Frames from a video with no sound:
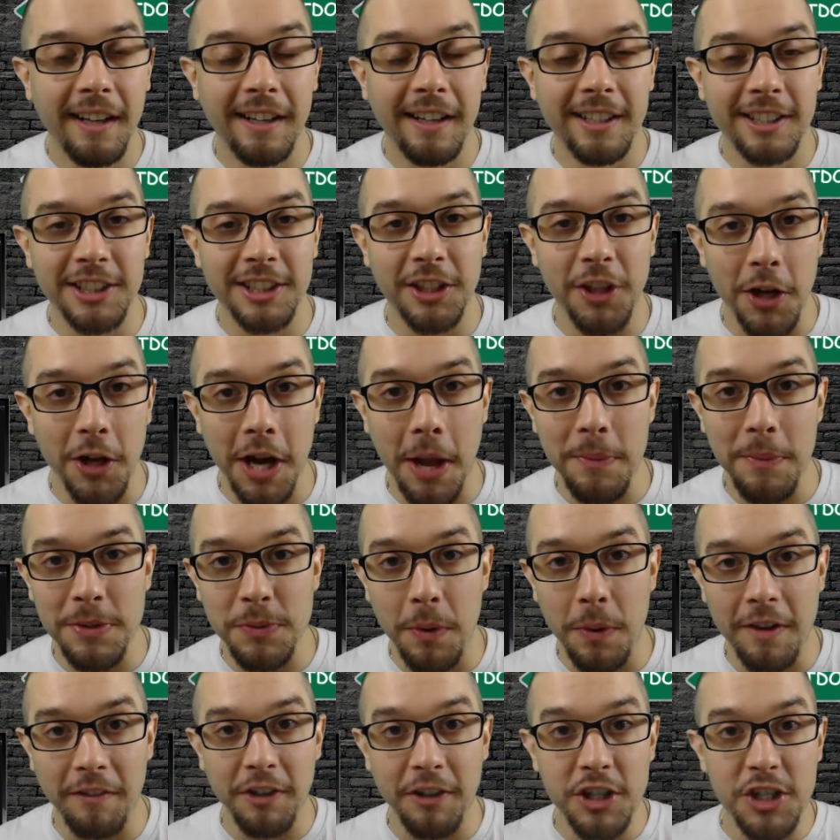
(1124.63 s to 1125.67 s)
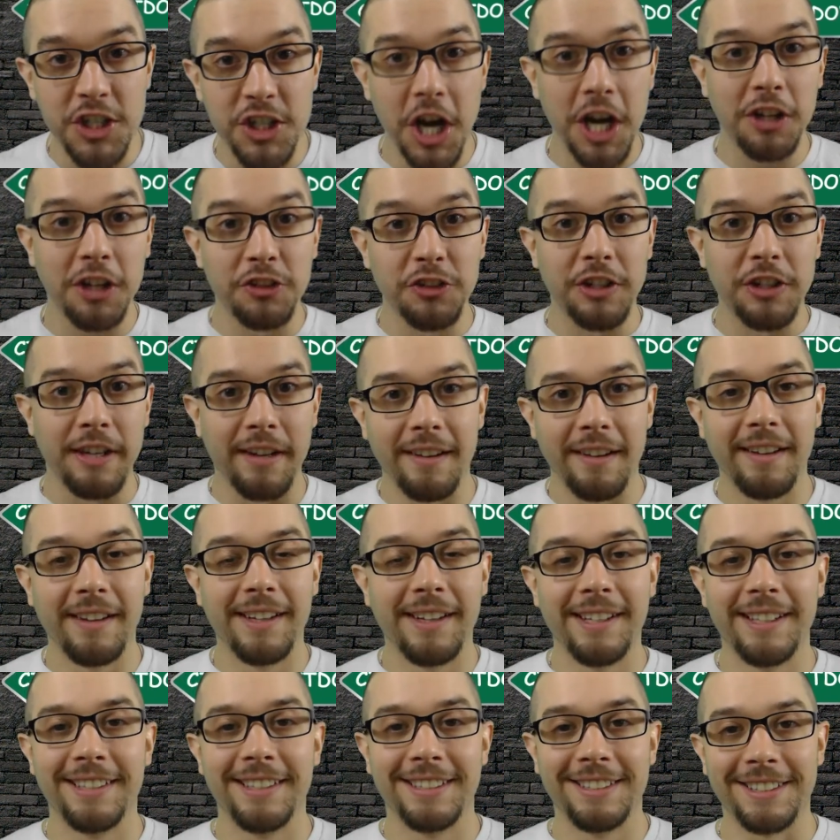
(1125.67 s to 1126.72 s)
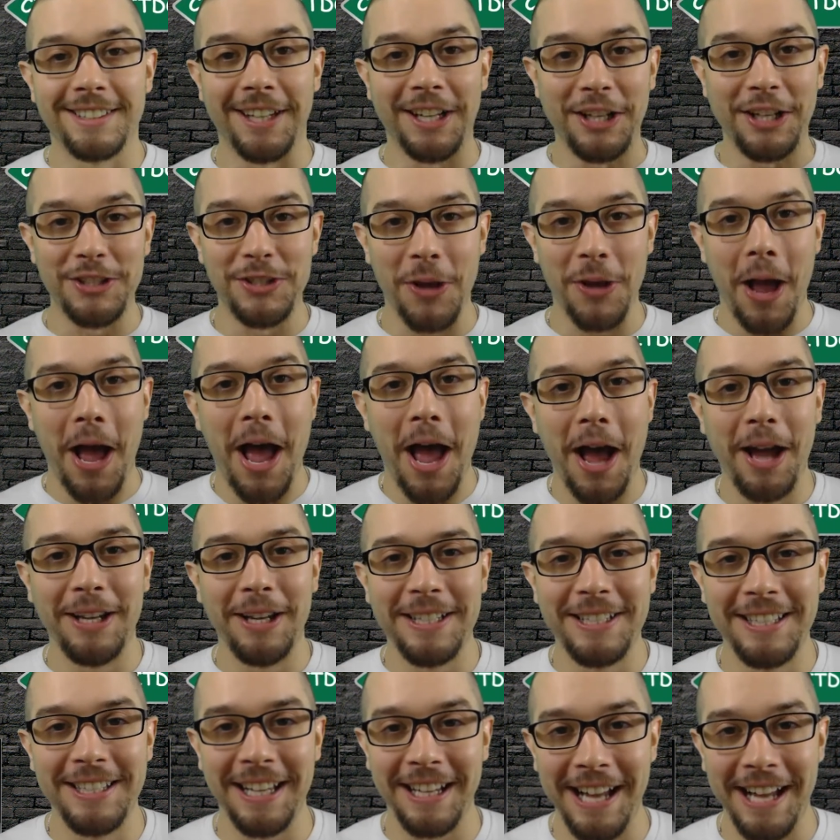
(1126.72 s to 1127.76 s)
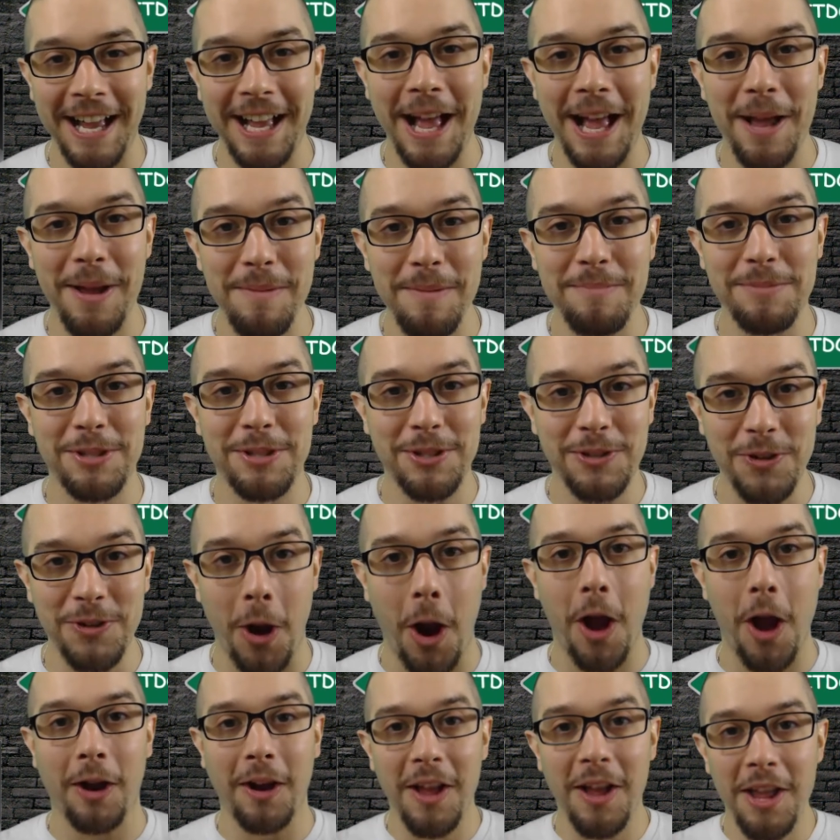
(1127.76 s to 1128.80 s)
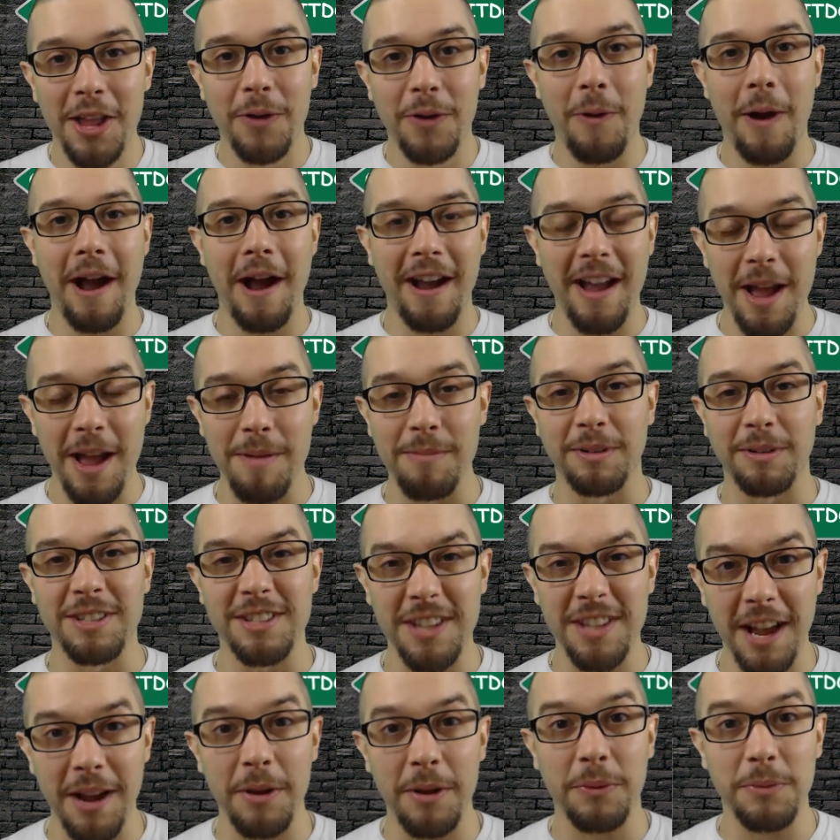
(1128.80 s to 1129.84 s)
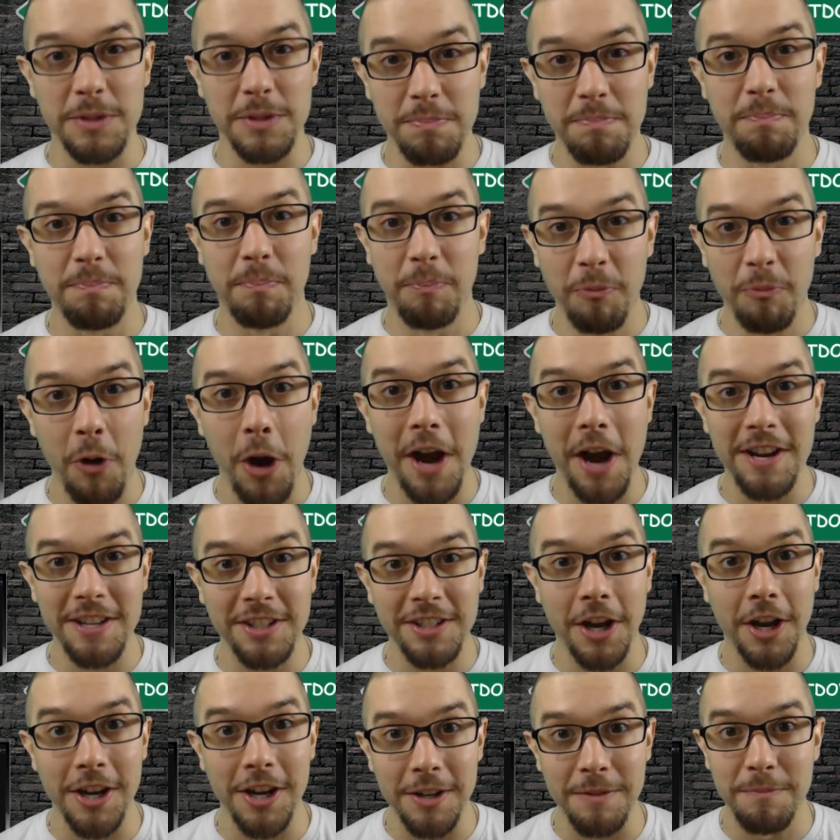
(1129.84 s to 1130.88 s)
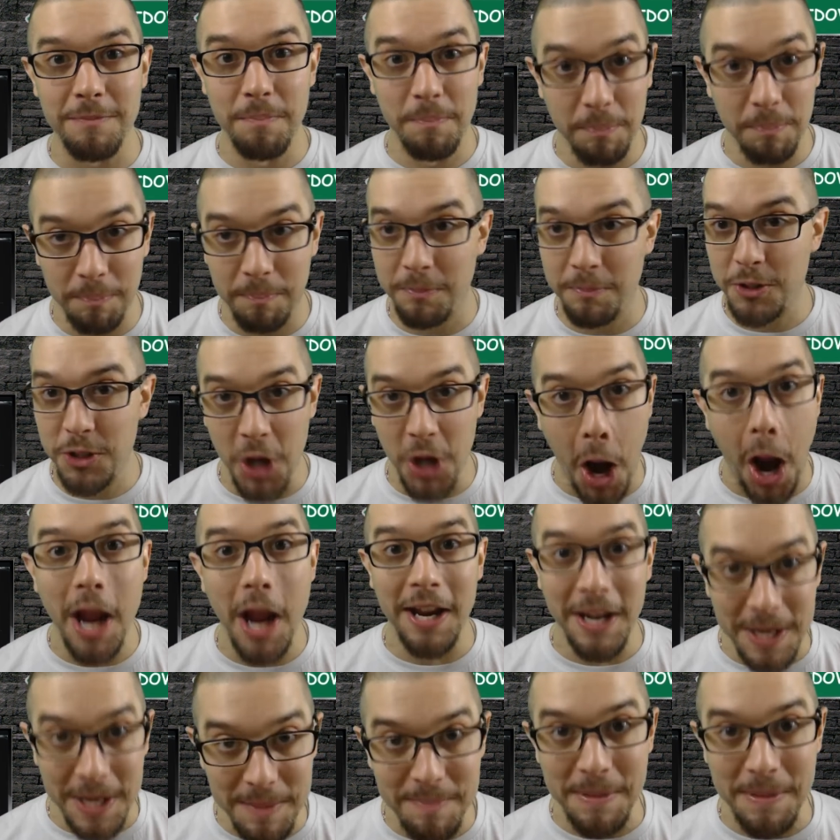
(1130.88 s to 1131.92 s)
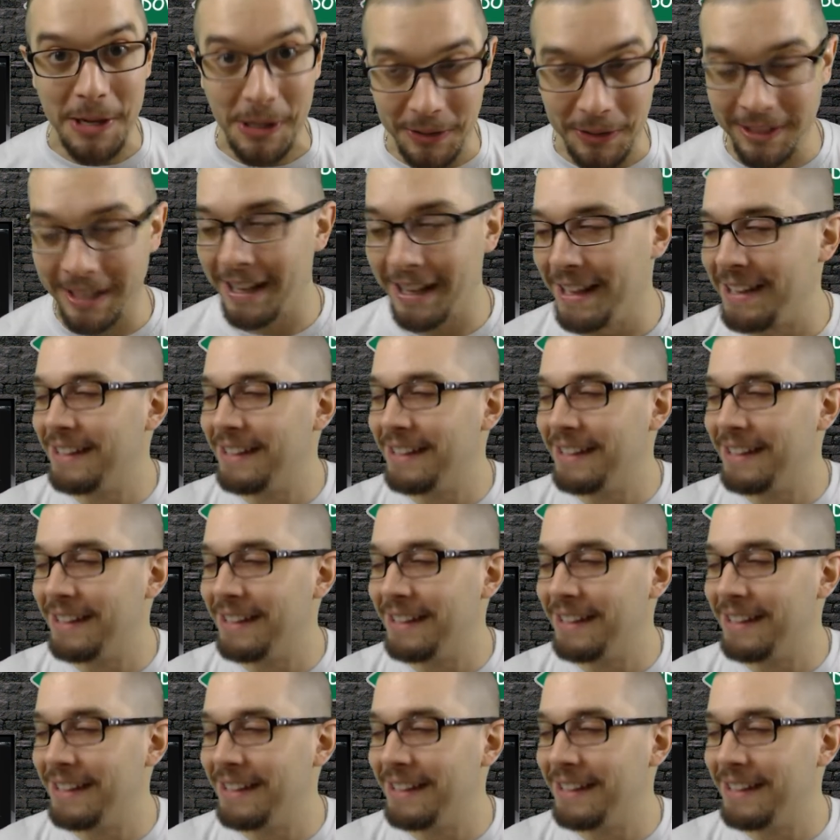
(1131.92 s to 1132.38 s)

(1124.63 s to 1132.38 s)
She thought I was one of her children. It's like, so I'm strong the way I am because I was raised on giant milk.